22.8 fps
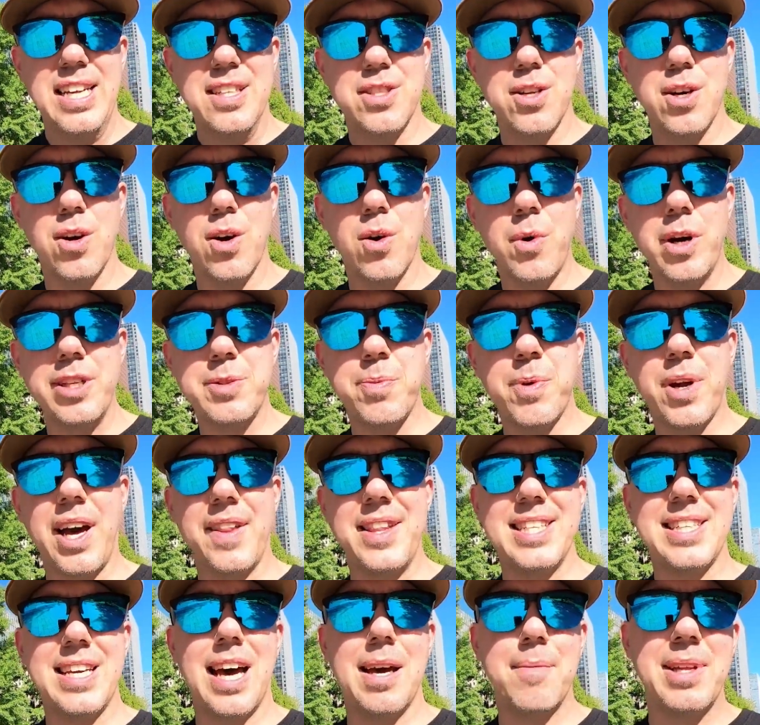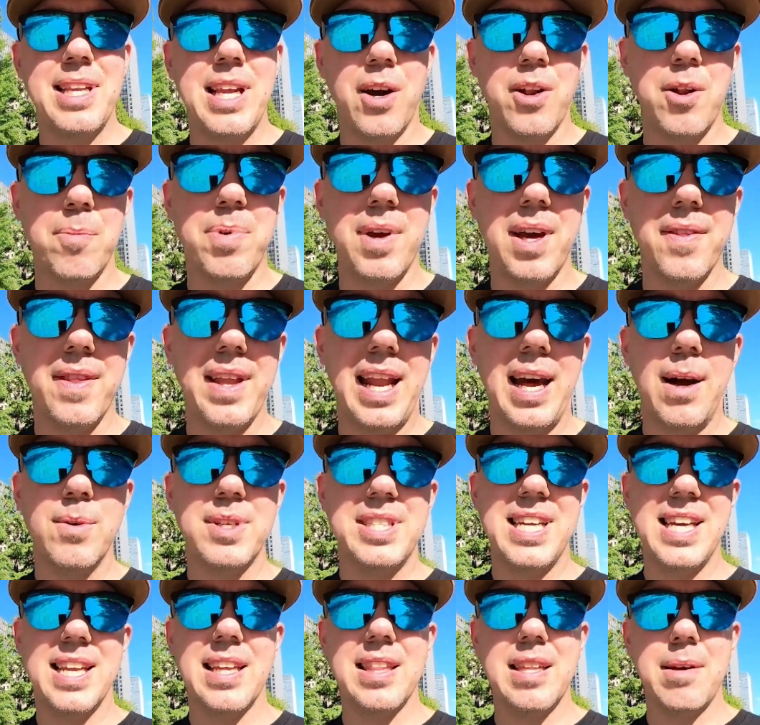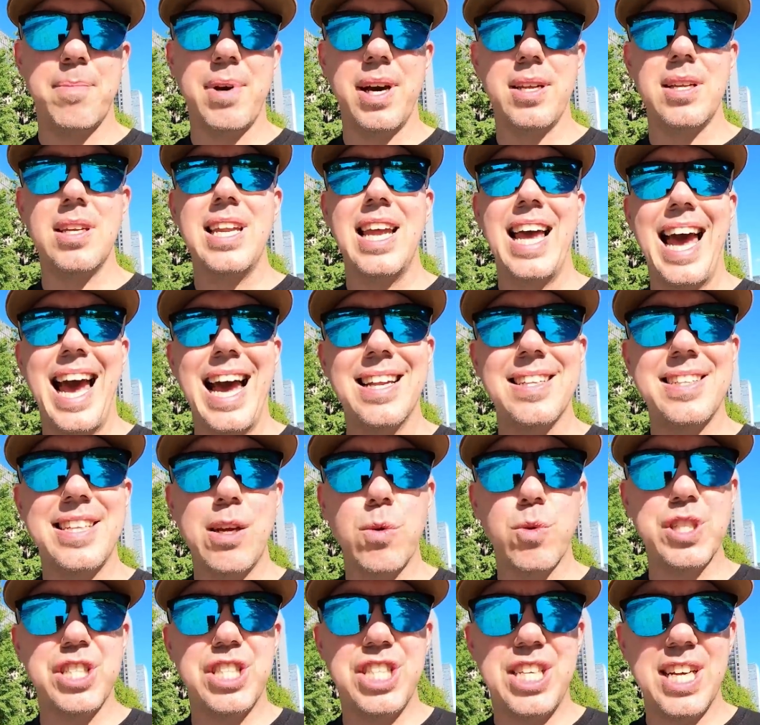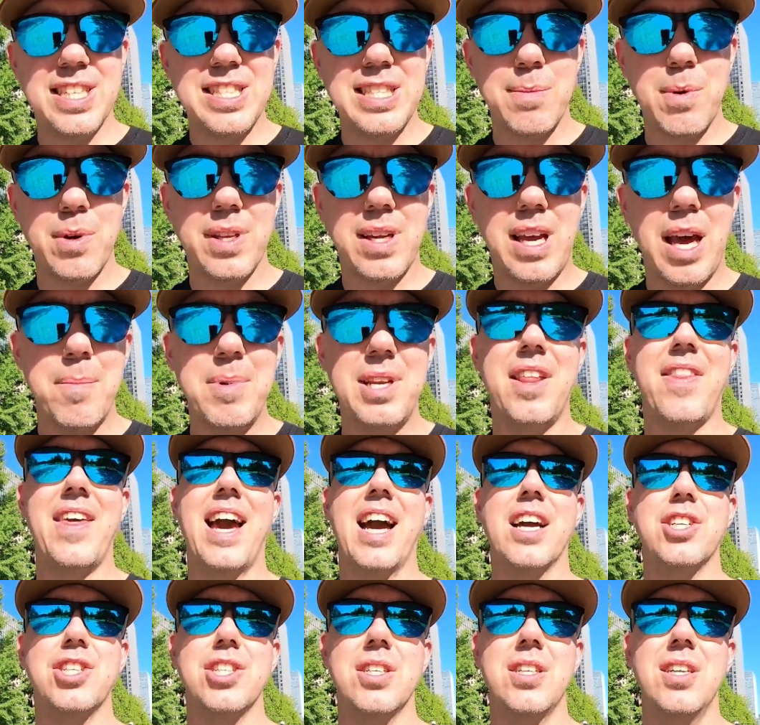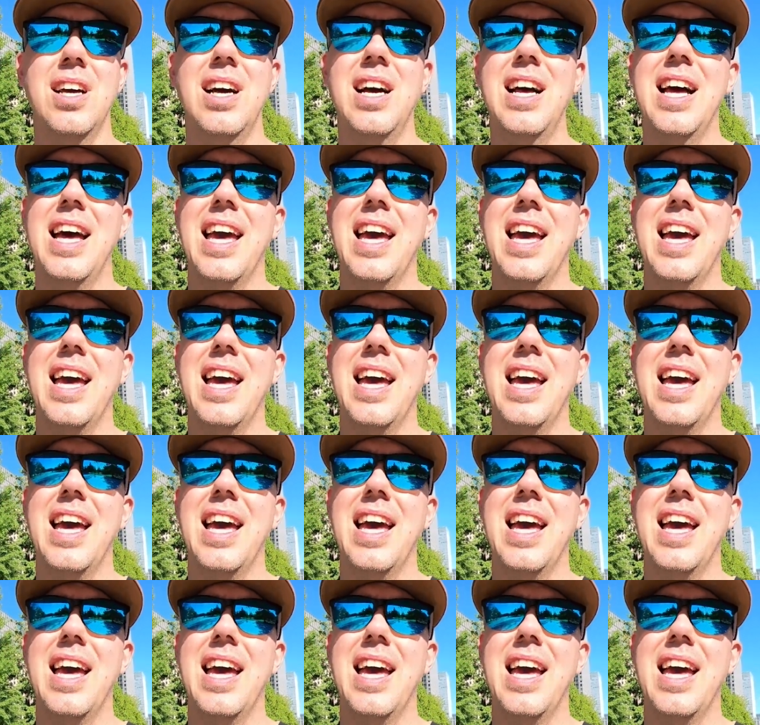So once we got the timing down a bit, then I was hitting the button as he was just about to come into the action,